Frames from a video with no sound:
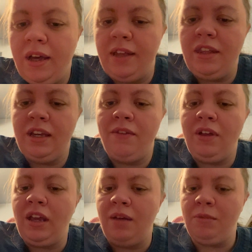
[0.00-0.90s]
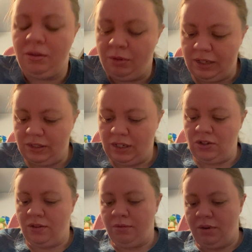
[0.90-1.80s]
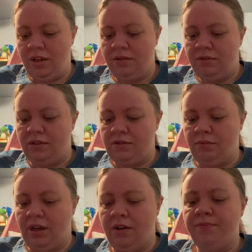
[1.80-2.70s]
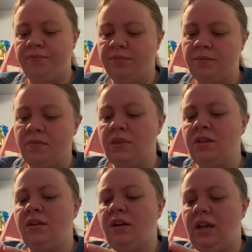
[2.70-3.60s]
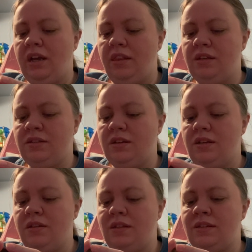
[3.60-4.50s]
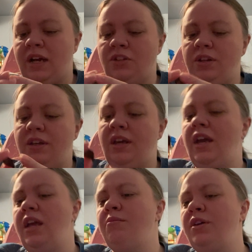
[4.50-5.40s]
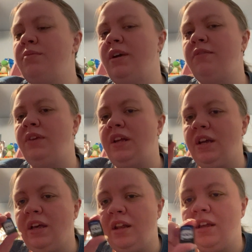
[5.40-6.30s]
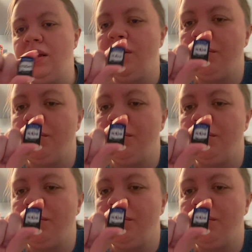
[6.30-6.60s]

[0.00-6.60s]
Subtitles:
I think I have that game on the PlayStation 3 as well. And this actually came with my Vita, and I didn't